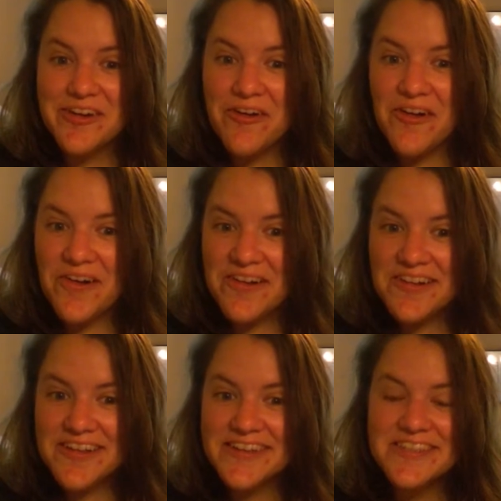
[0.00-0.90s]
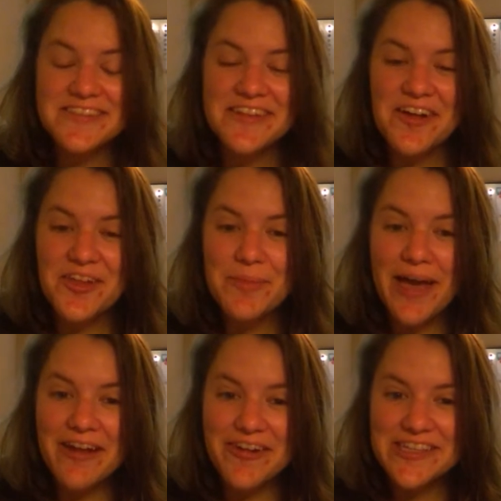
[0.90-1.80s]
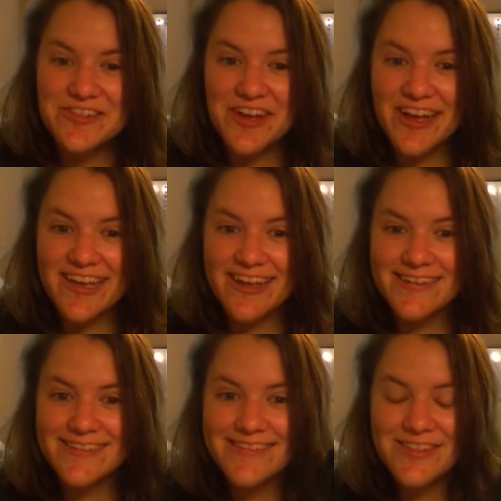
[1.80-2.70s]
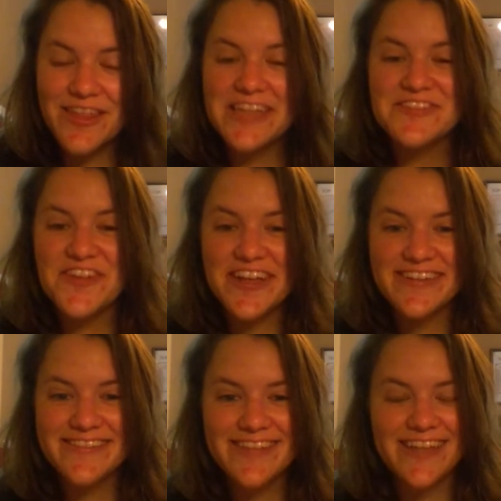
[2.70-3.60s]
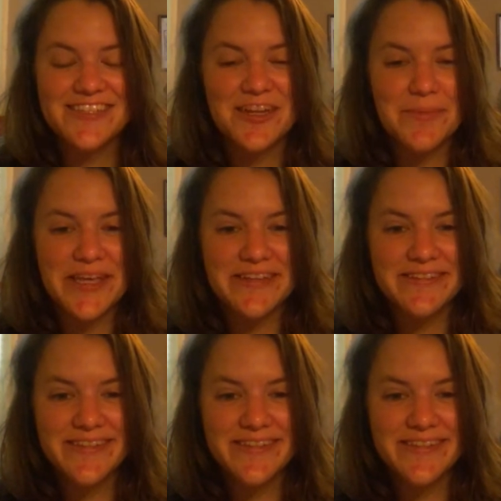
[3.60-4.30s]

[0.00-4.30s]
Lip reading: all the batteries are dying. So that's fun. That's gonna be.